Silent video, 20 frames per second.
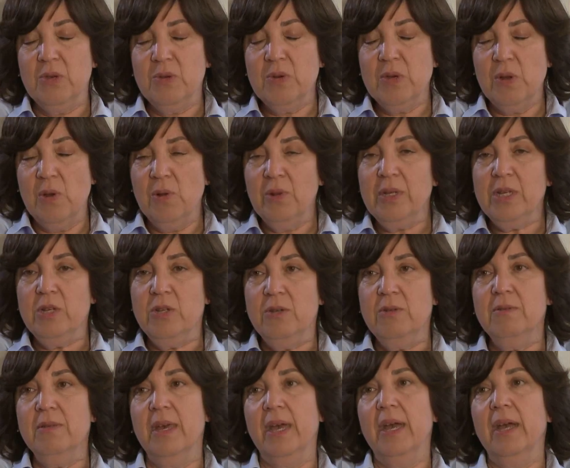you can only
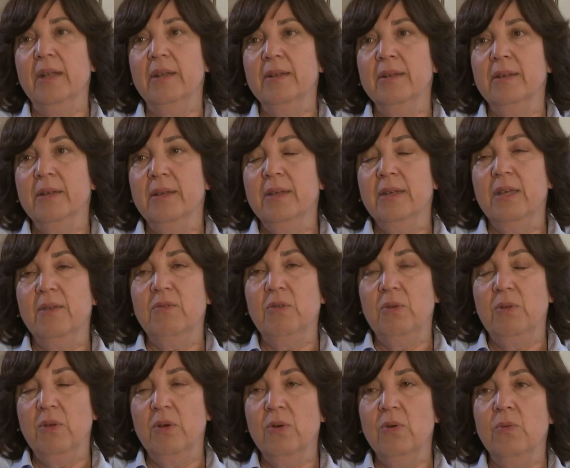do that if
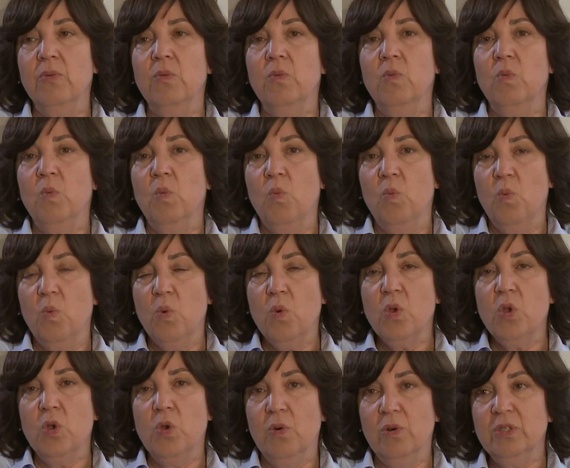you know
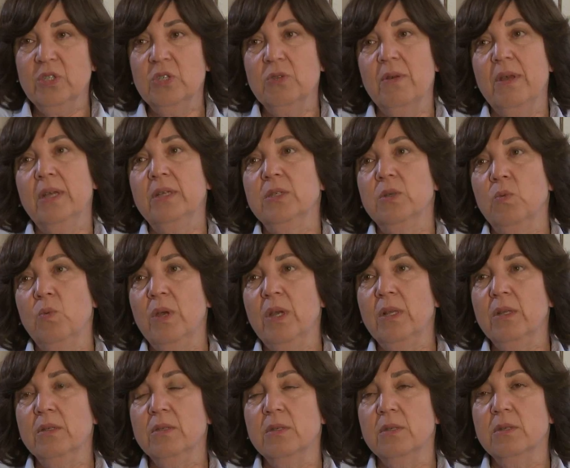your strengths and
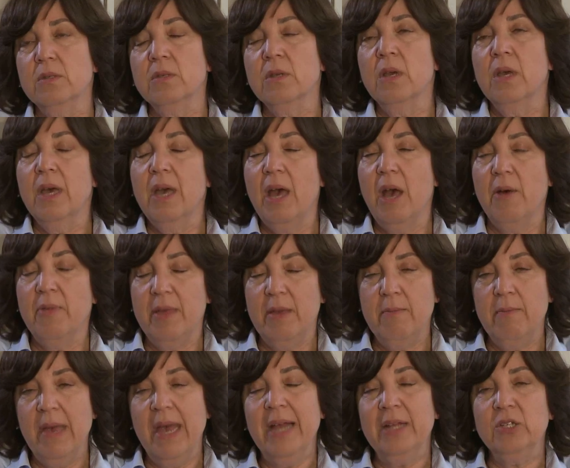weaknesses, how they
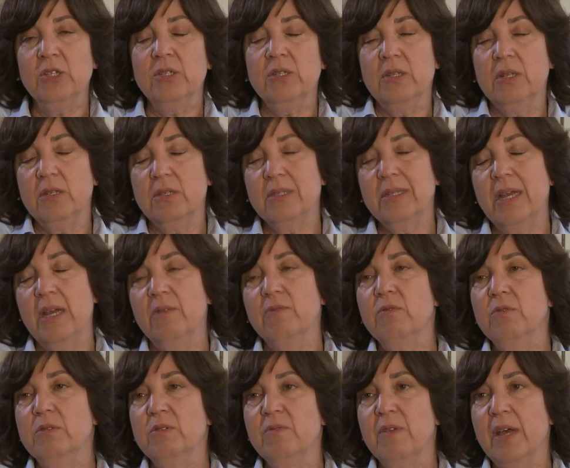match
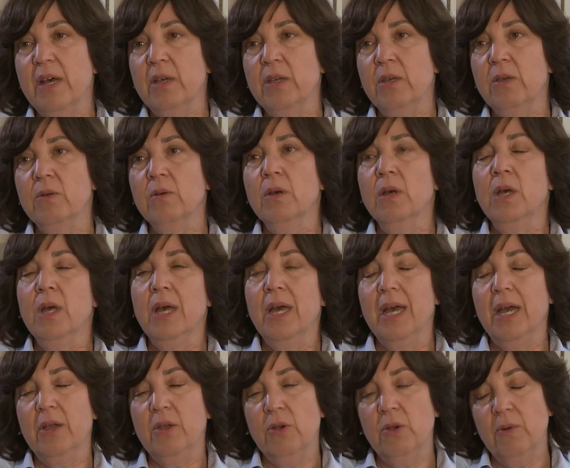Stanford's value,
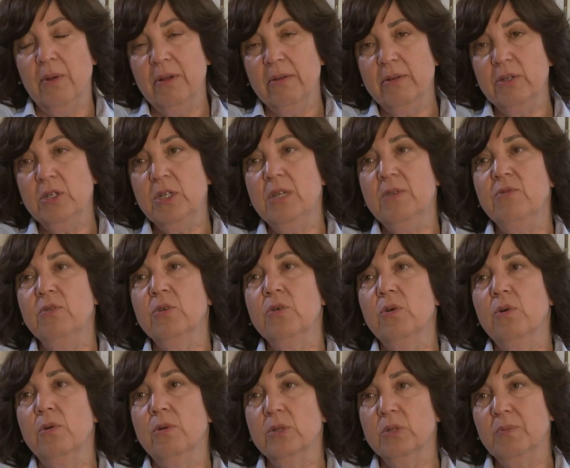how you're going to achieve your
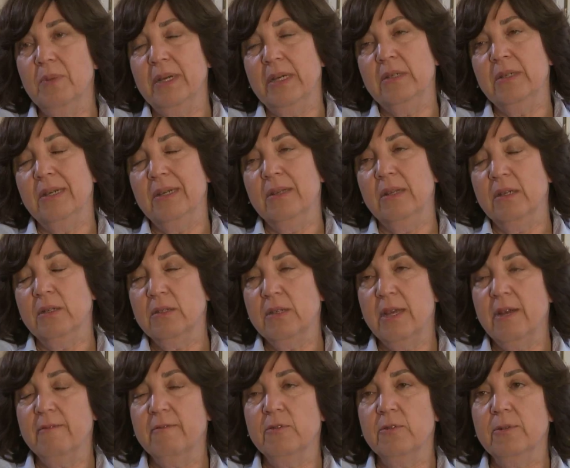goals by attending
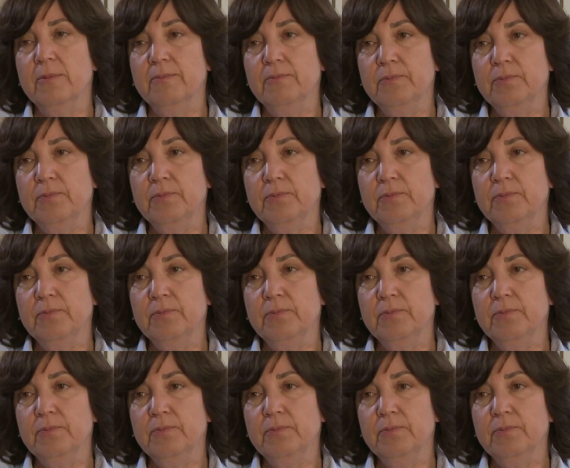Stanford.